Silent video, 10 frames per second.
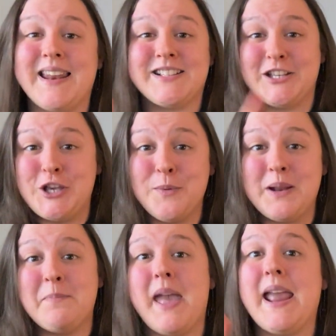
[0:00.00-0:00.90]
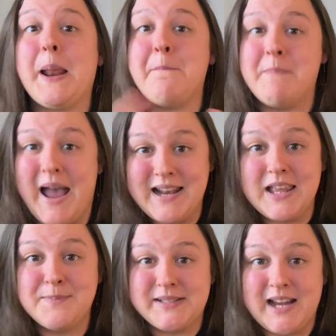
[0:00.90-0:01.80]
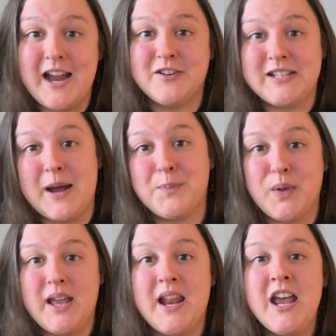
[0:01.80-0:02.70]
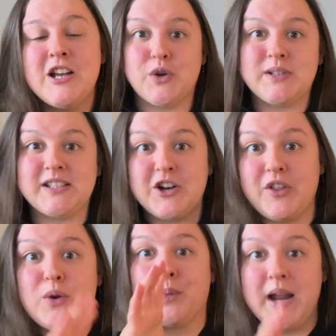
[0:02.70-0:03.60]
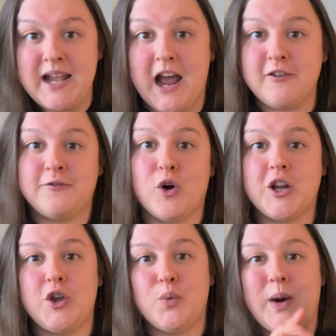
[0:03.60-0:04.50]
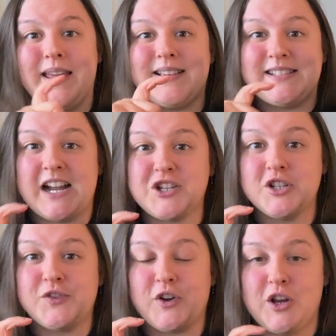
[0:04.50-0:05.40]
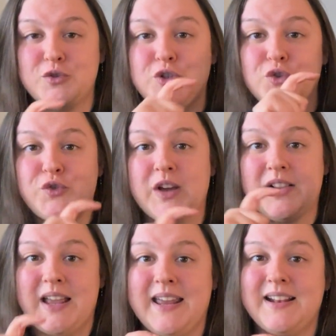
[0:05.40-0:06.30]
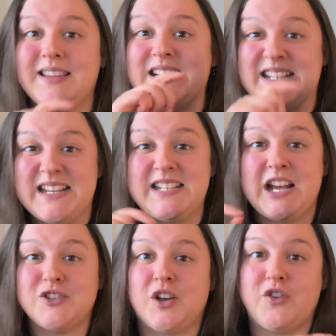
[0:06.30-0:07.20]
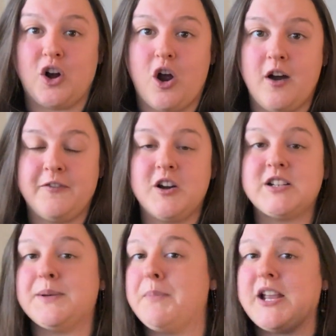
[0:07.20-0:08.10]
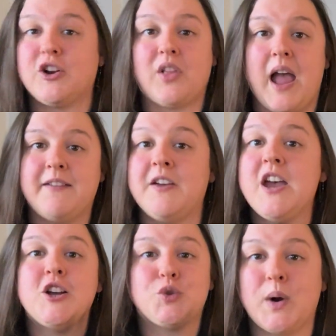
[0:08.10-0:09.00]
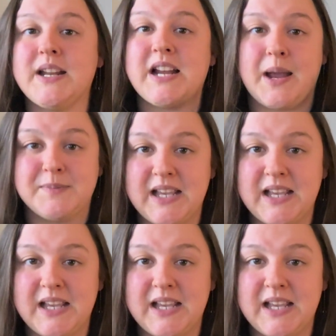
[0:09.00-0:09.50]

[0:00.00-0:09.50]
it's a human-made Mad Lib style template. So it's literally written out for you with sections for you to fill in the details of your offer to make your life 20 times